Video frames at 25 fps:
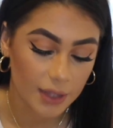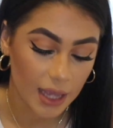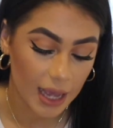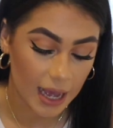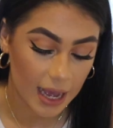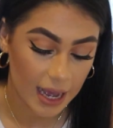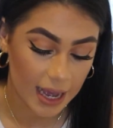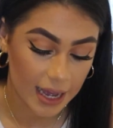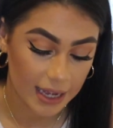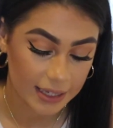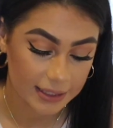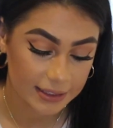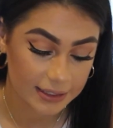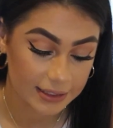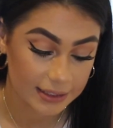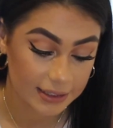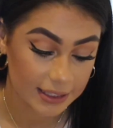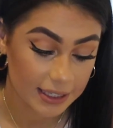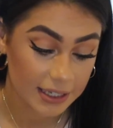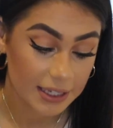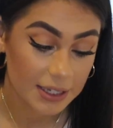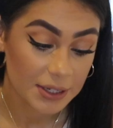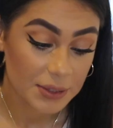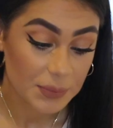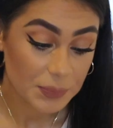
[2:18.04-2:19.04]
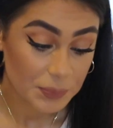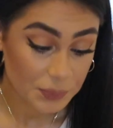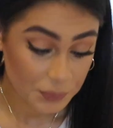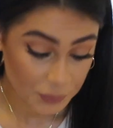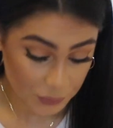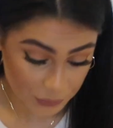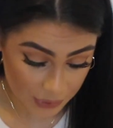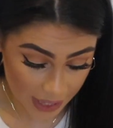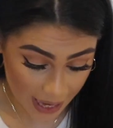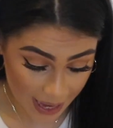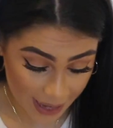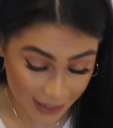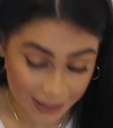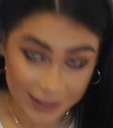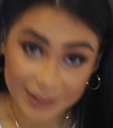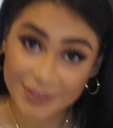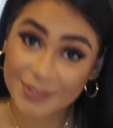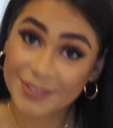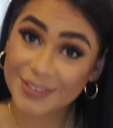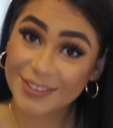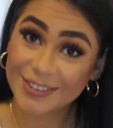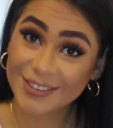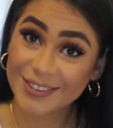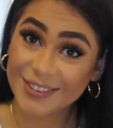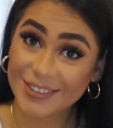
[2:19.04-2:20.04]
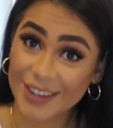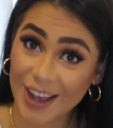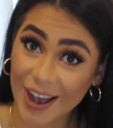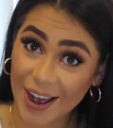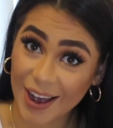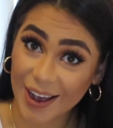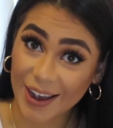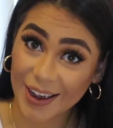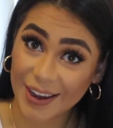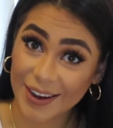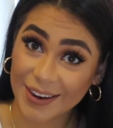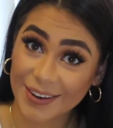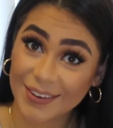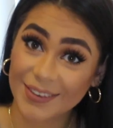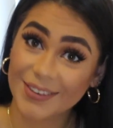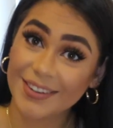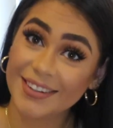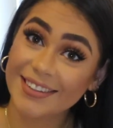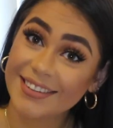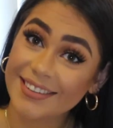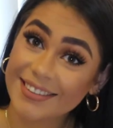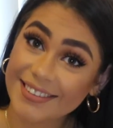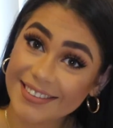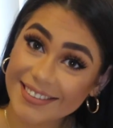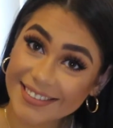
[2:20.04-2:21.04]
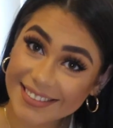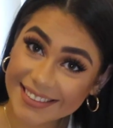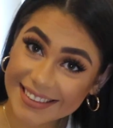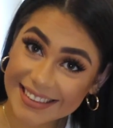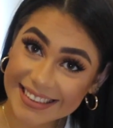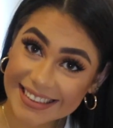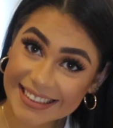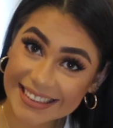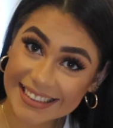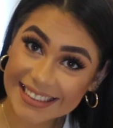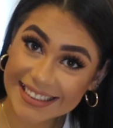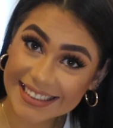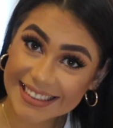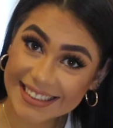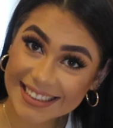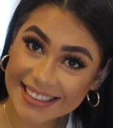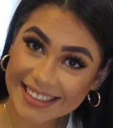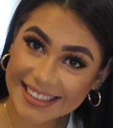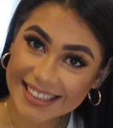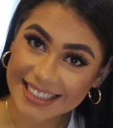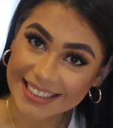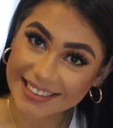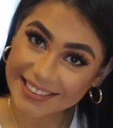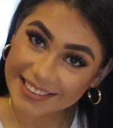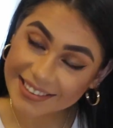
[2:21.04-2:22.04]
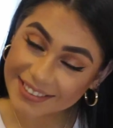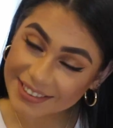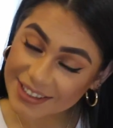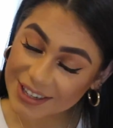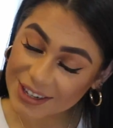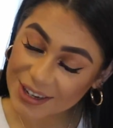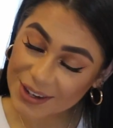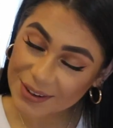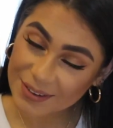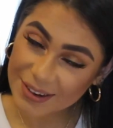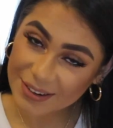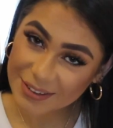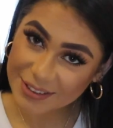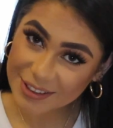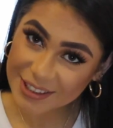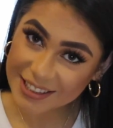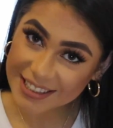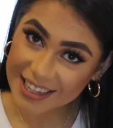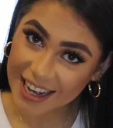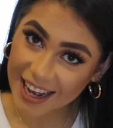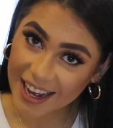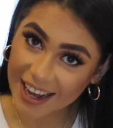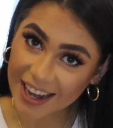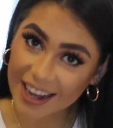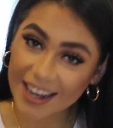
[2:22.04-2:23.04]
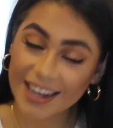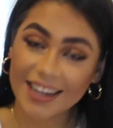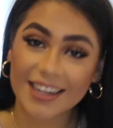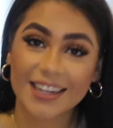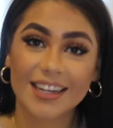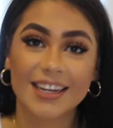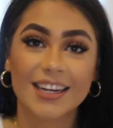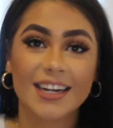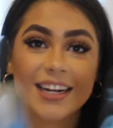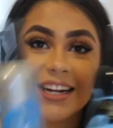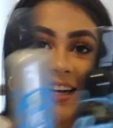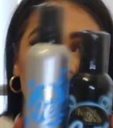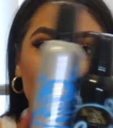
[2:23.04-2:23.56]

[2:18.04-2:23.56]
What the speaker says: And yeah, so this is the new Ultra Dark.